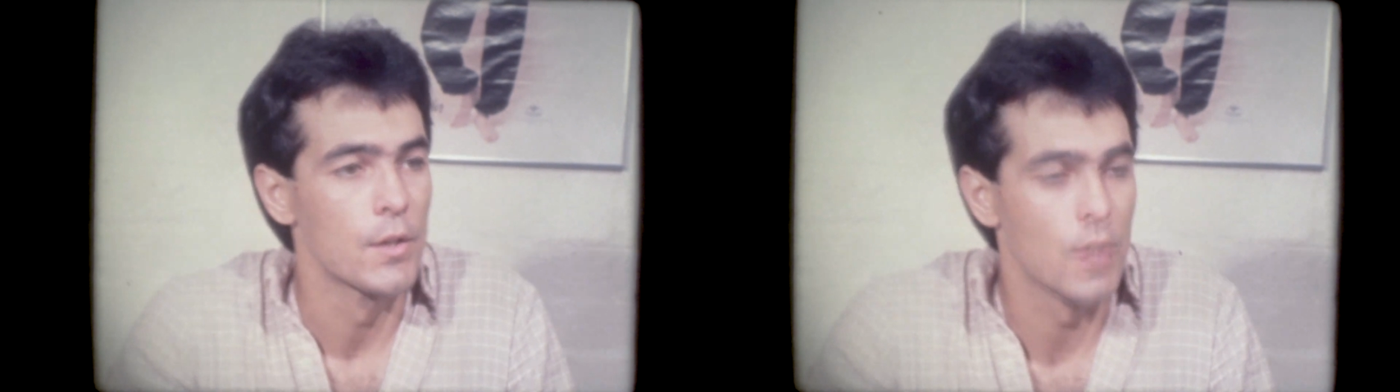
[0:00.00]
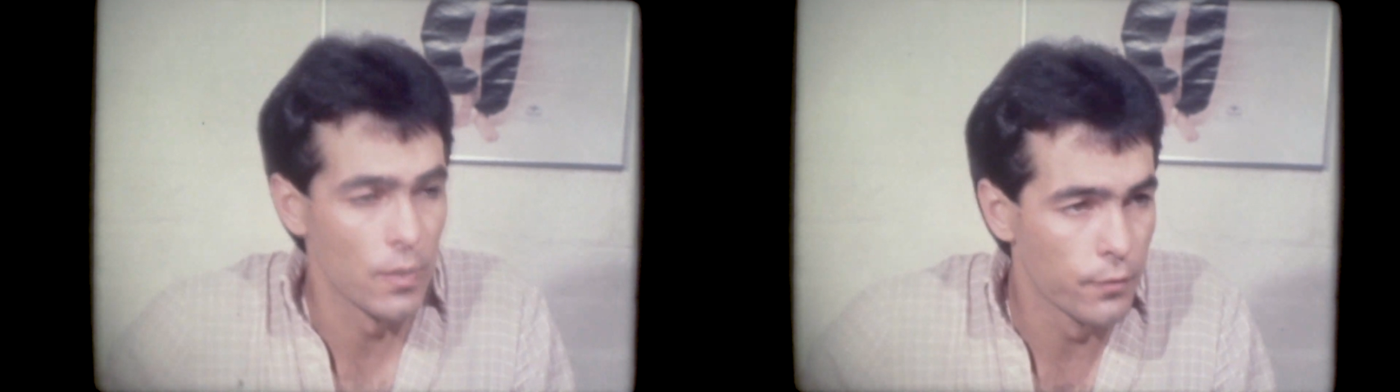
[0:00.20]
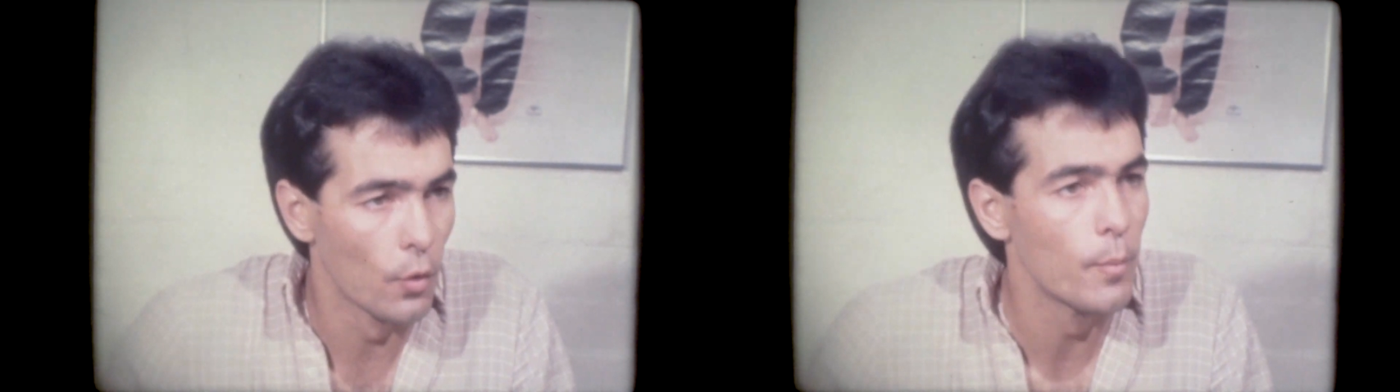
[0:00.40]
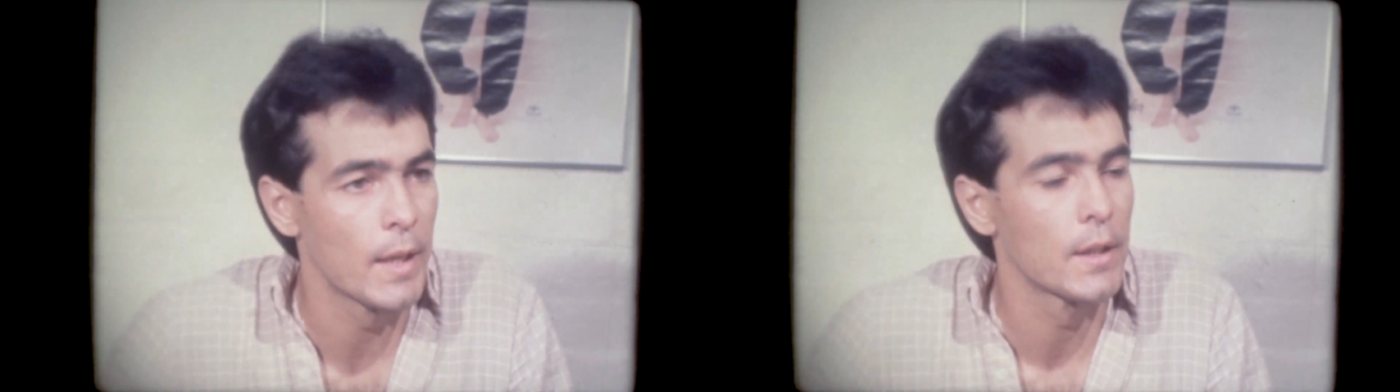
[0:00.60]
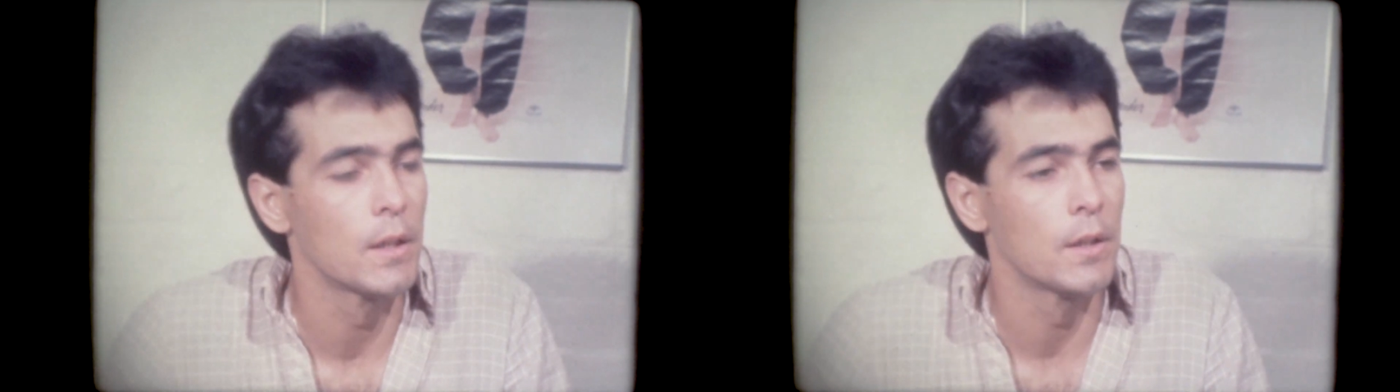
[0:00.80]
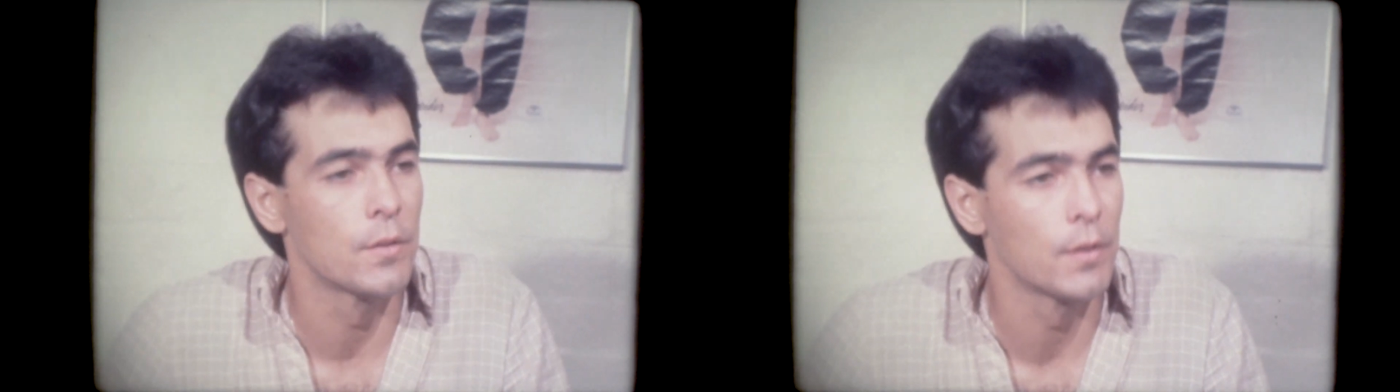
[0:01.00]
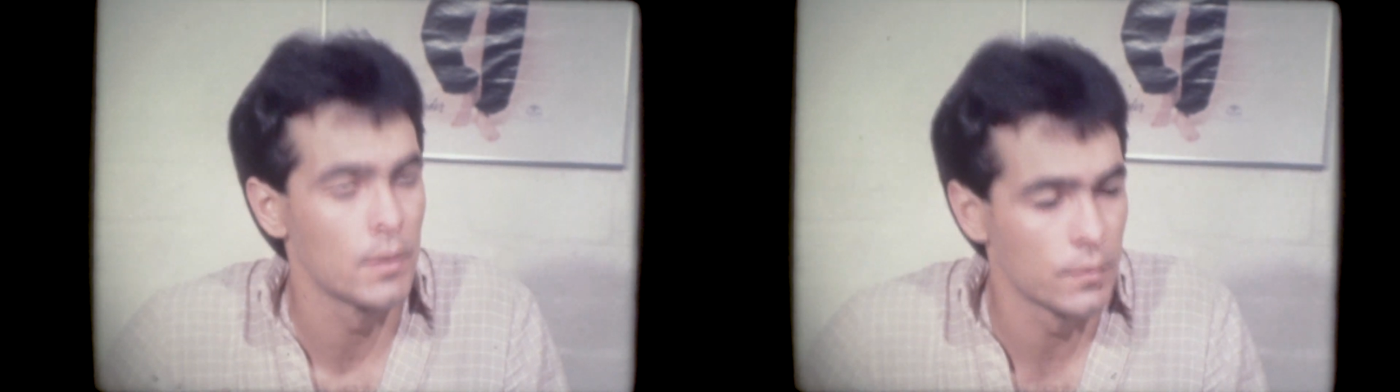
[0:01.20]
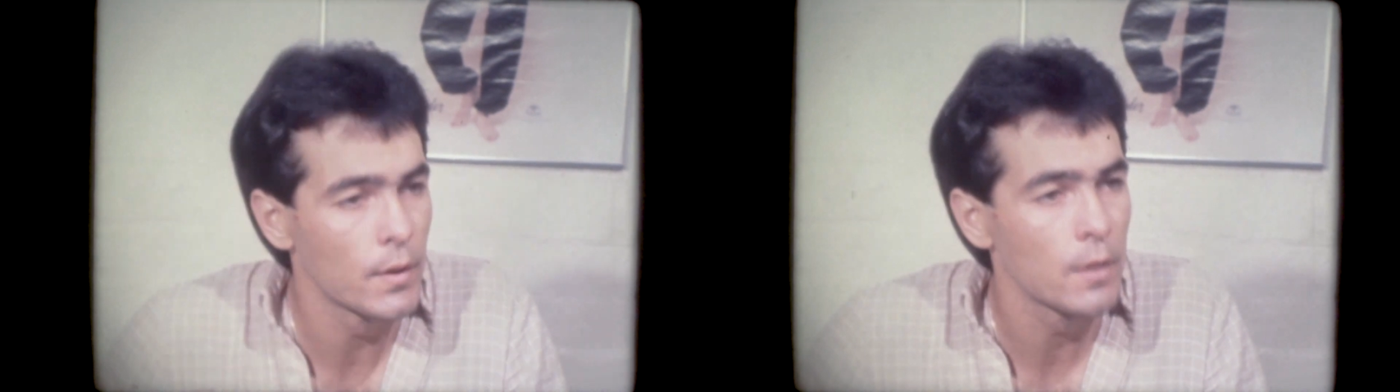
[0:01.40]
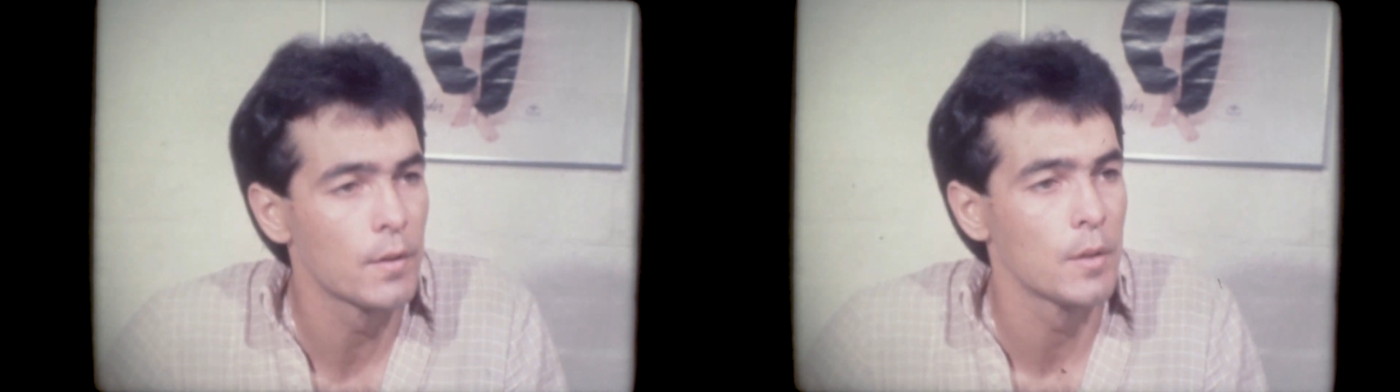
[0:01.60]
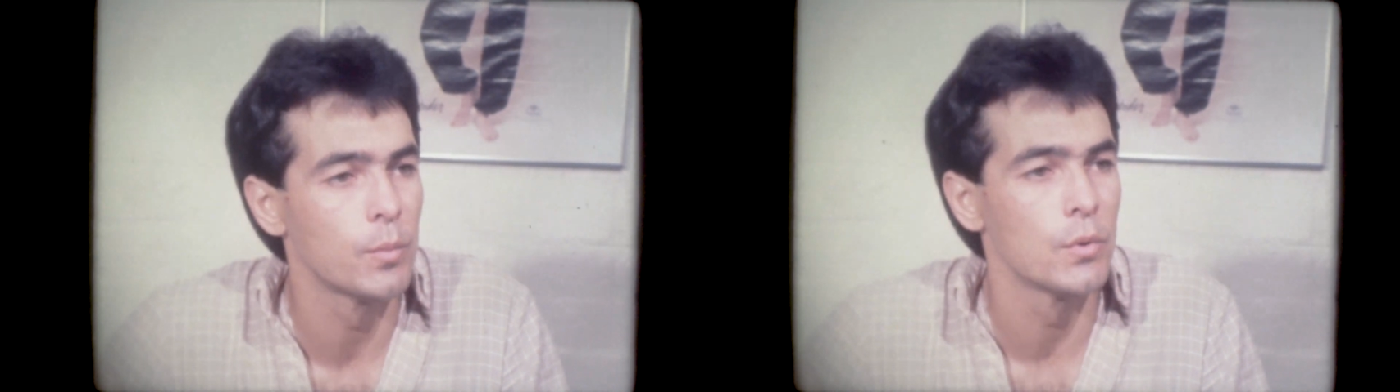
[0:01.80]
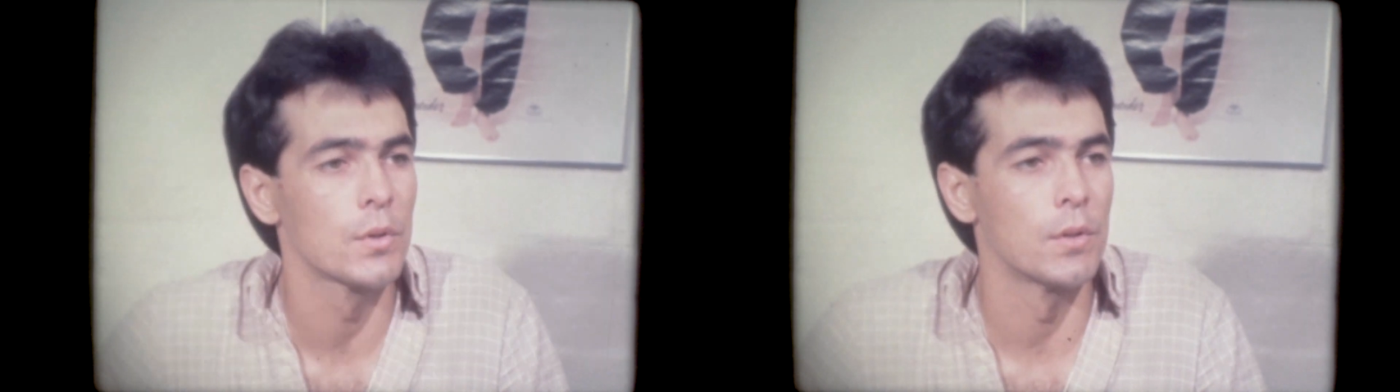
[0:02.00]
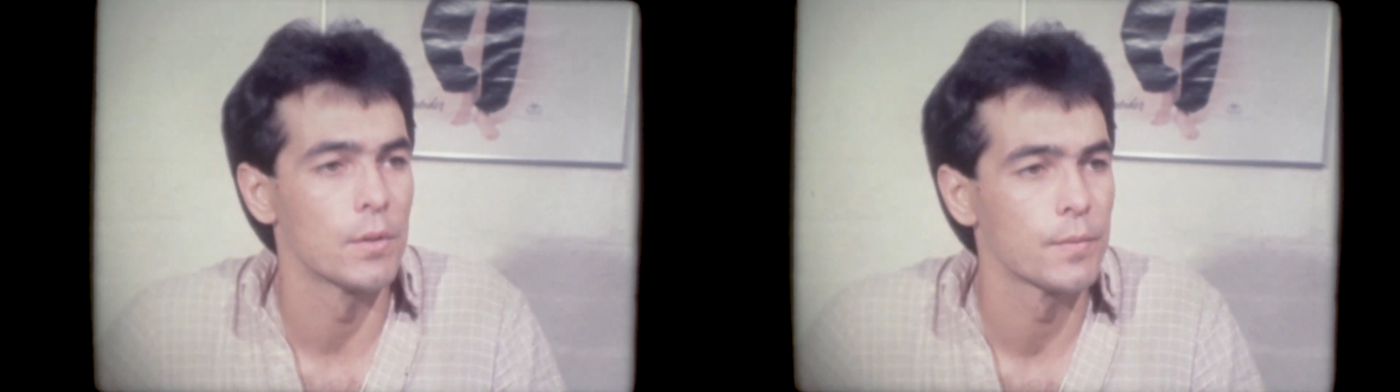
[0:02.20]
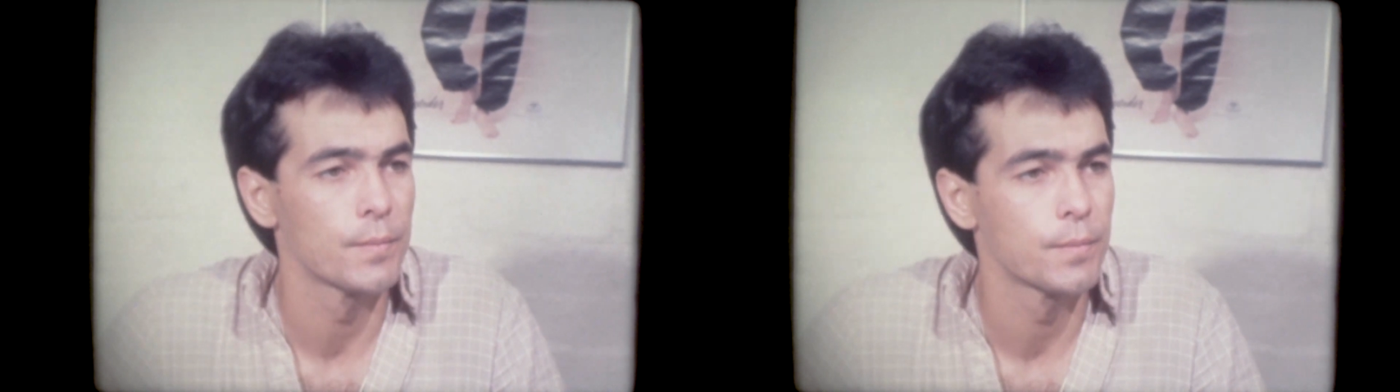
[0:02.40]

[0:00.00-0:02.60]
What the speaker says: So the format thing is very, very important.